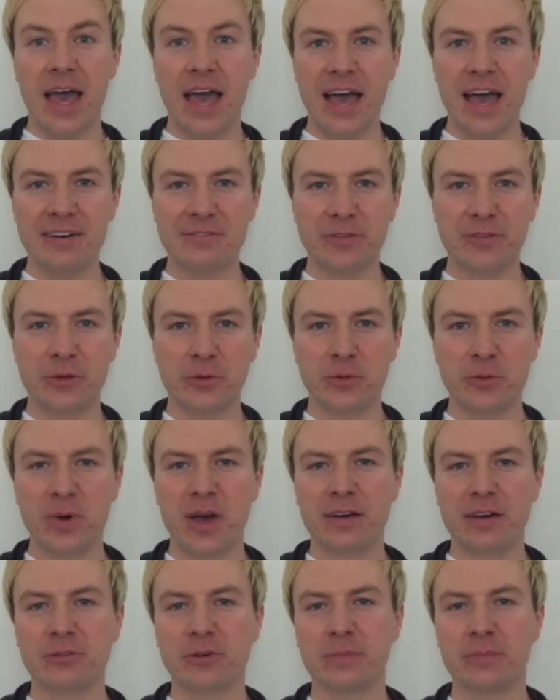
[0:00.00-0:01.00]
Have you
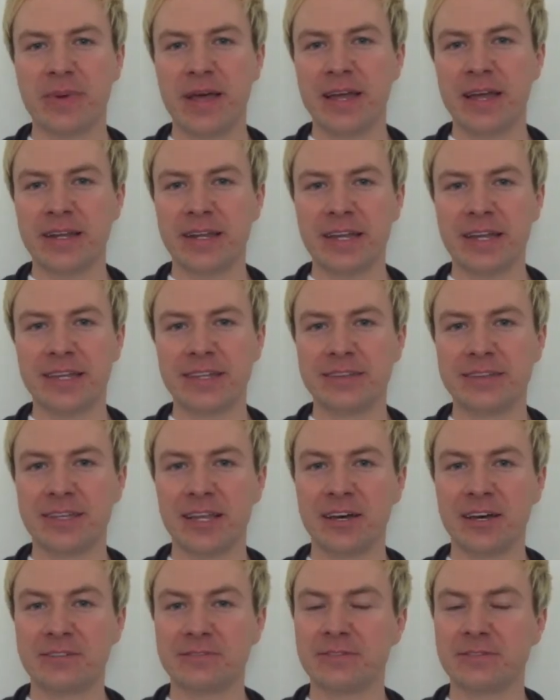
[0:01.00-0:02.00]
ever been in
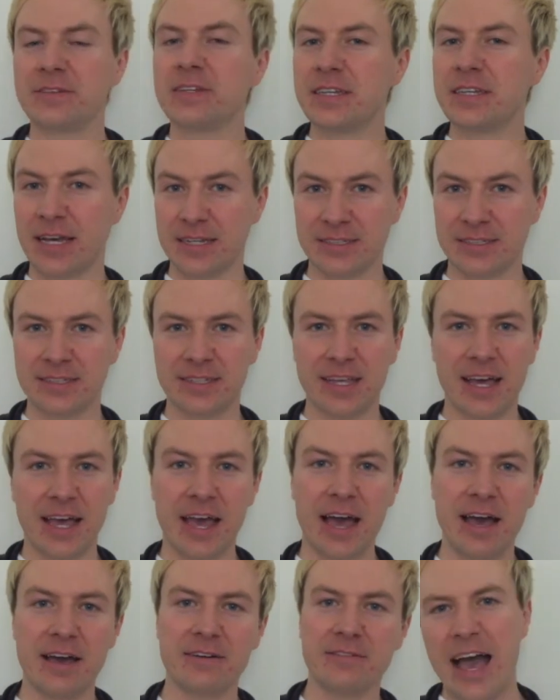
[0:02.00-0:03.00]
love? Yes, I
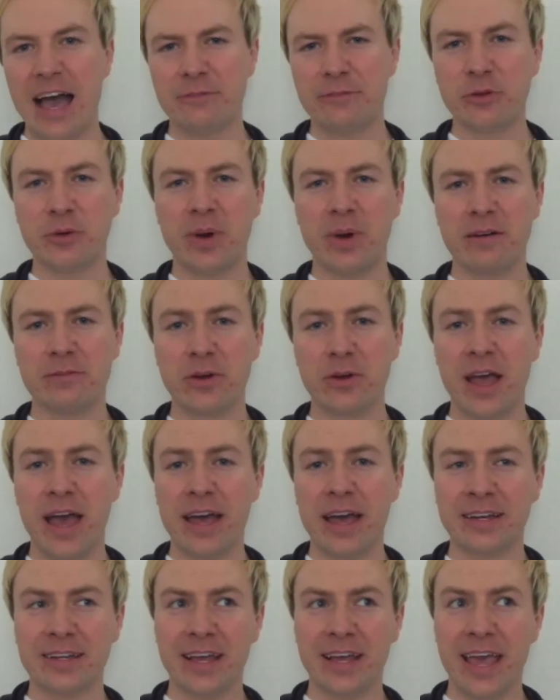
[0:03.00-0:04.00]
have. Have you ever
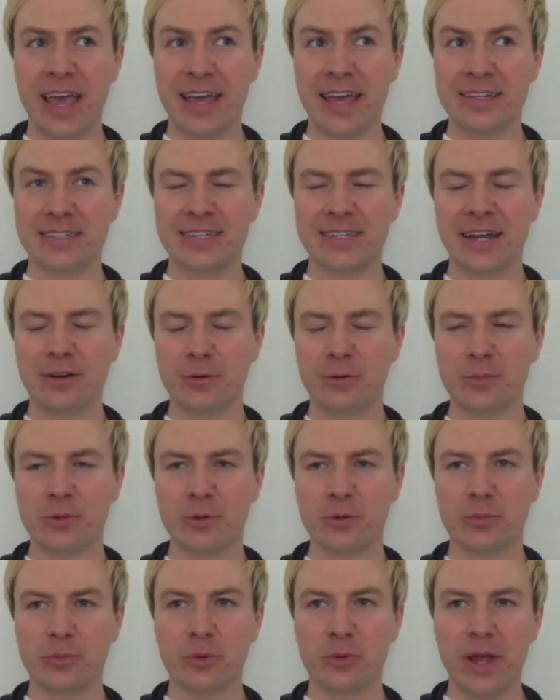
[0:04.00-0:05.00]
had a
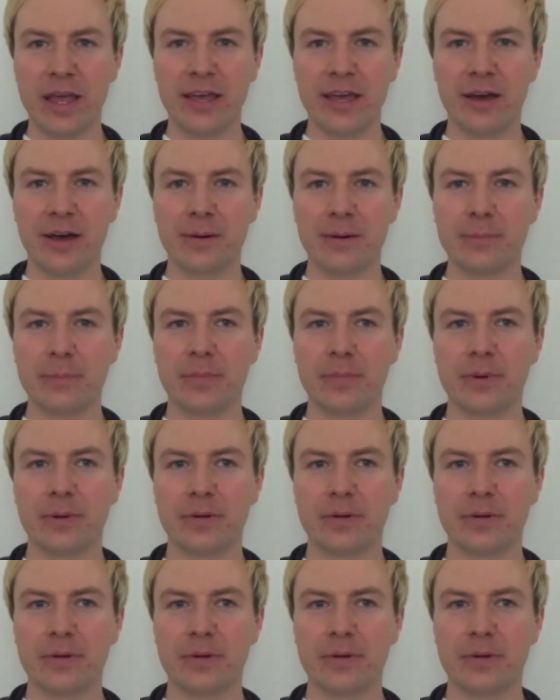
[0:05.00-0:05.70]
terrible breakup?